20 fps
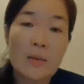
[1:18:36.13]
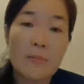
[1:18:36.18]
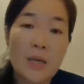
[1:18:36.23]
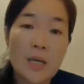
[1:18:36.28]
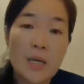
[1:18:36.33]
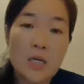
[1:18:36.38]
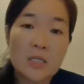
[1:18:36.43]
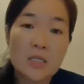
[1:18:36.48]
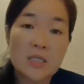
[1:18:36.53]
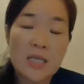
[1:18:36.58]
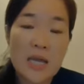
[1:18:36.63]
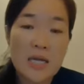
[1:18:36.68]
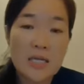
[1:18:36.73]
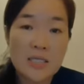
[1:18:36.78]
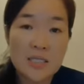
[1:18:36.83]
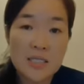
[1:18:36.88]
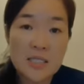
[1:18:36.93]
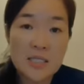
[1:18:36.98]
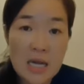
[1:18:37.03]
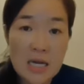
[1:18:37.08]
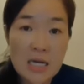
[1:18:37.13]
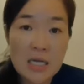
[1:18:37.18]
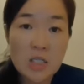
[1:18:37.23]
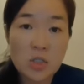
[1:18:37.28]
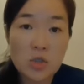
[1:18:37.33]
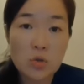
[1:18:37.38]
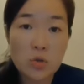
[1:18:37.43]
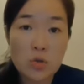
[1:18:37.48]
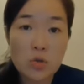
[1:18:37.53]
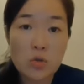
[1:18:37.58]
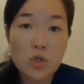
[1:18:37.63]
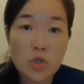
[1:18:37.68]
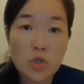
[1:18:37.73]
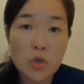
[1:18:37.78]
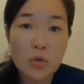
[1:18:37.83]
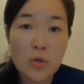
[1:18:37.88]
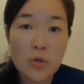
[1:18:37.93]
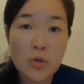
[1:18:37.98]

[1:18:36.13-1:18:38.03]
because there is studies also show